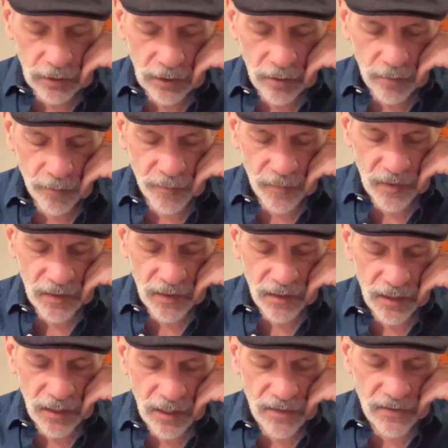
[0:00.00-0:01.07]
Um,
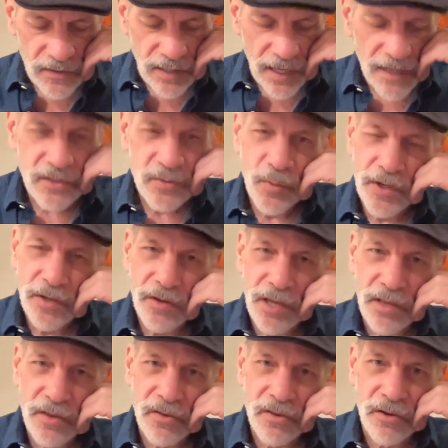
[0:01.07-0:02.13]
and it's that's where you
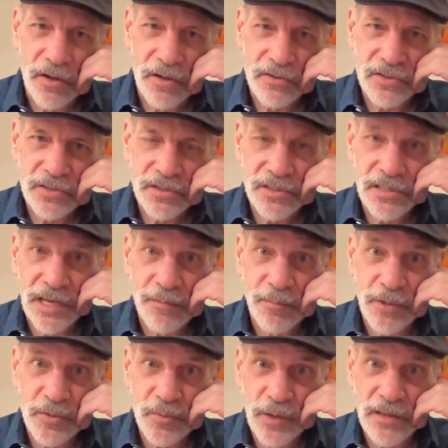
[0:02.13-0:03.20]
get the thoughts. It's
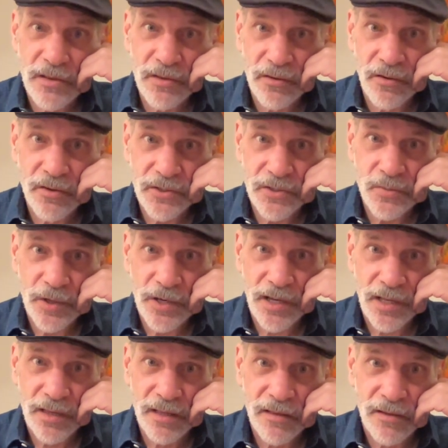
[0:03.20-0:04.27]
like between the thoughts is where you
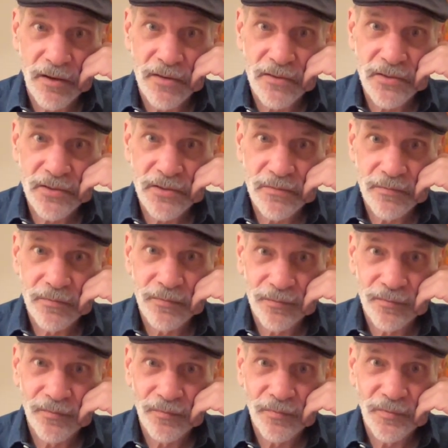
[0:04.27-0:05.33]
get the thoughts,
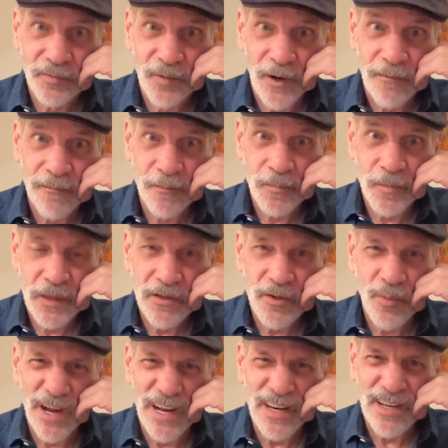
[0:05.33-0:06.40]
right?
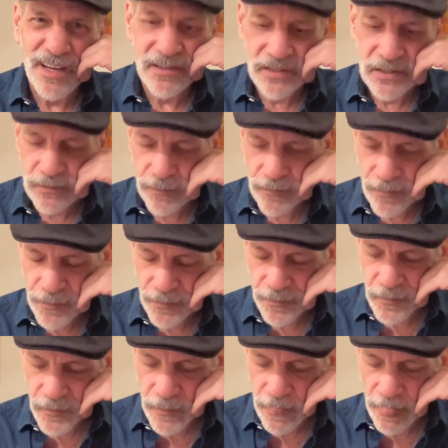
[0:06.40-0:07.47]
New ideas.
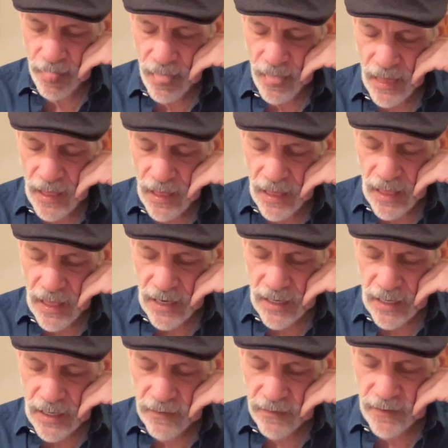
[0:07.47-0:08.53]

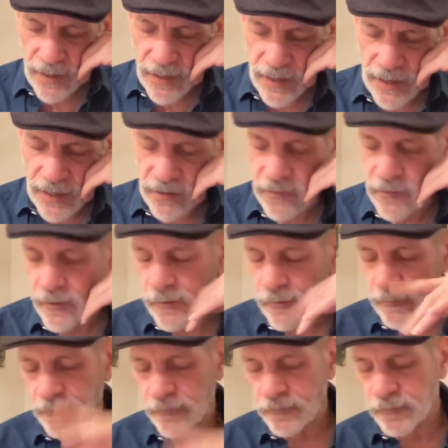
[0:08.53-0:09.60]
And then
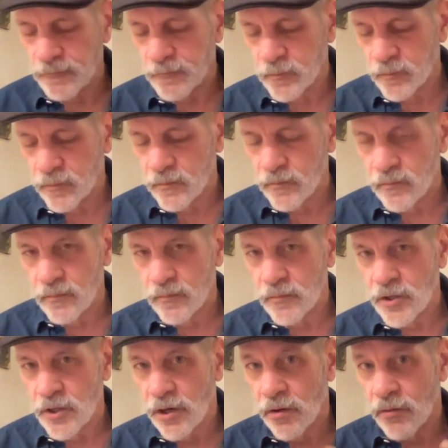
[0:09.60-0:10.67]

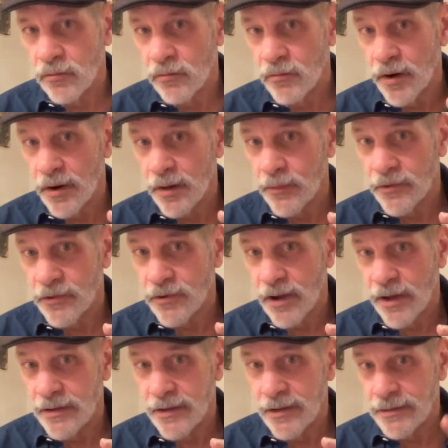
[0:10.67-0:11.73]
you know, running with
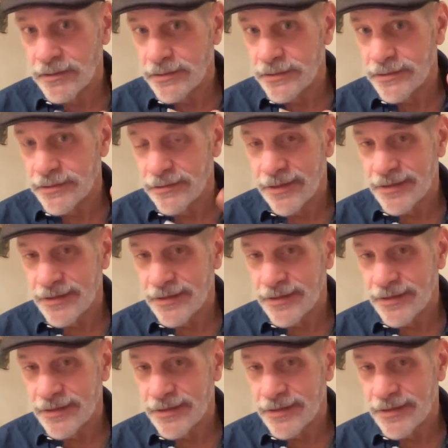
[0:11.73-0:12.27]
your ideas.